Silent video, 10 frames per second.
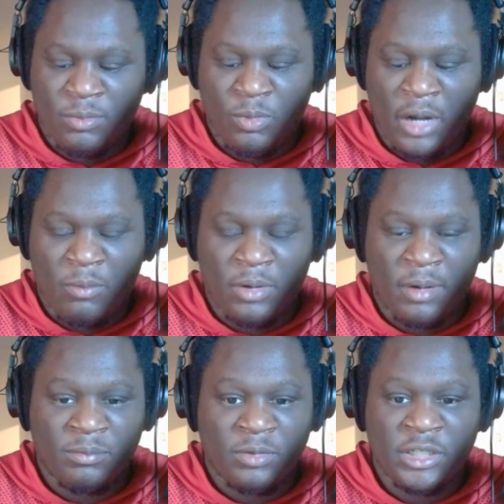
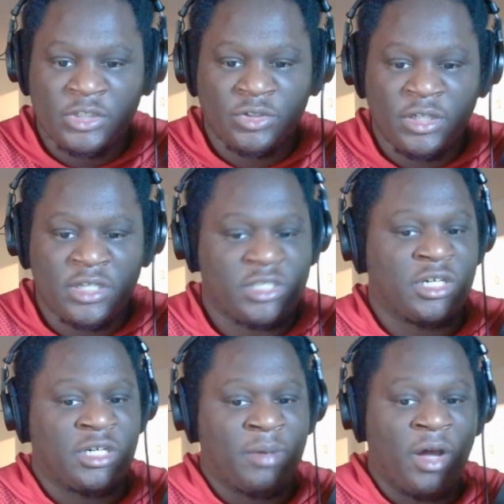I'm really truly
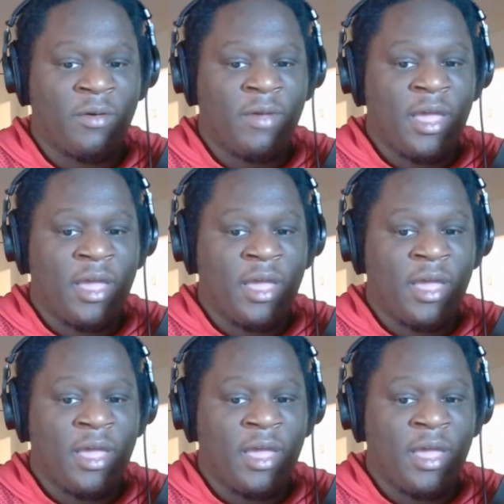concerned about,